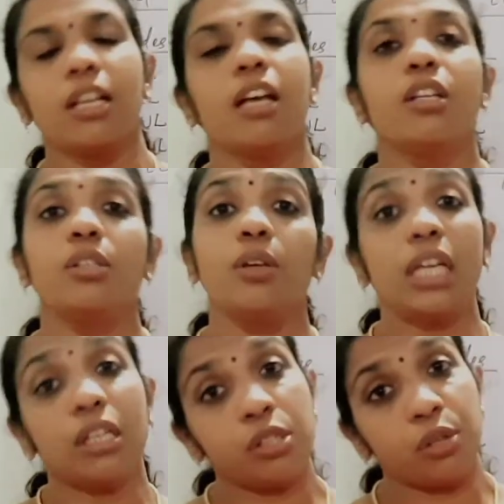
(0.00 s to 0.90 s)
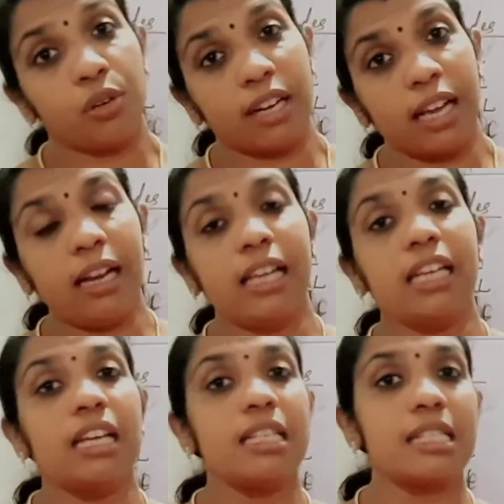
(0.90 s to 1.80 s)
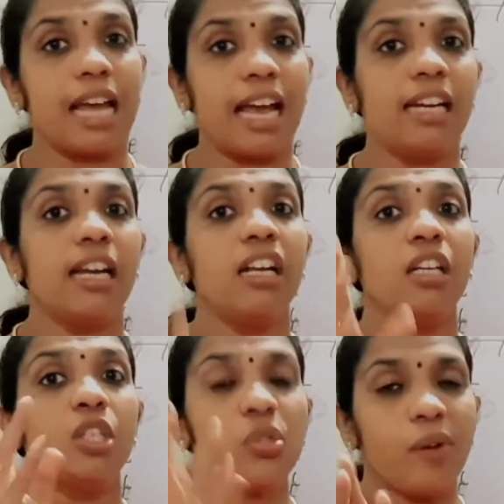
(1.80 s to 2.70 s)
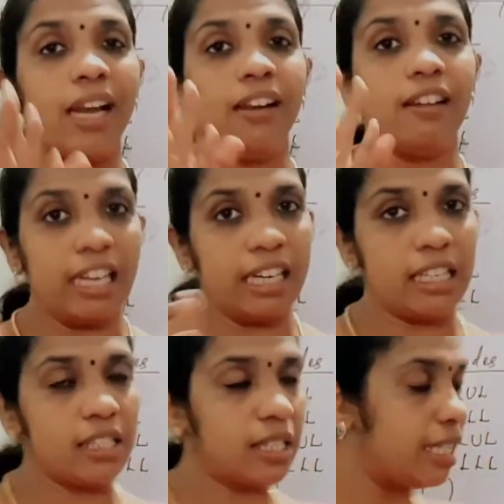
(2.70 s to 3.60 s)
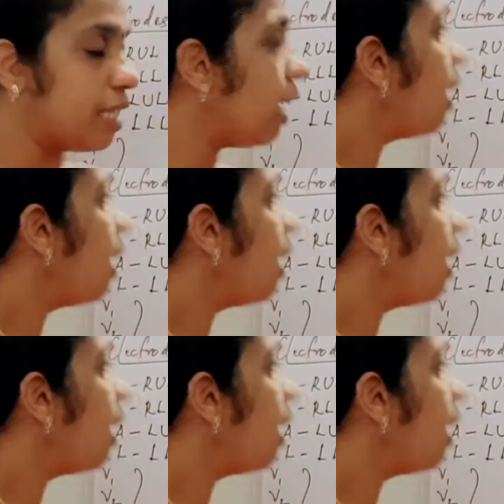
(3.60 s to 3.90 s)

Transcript: So, in total, in a standard 12 lead ECG,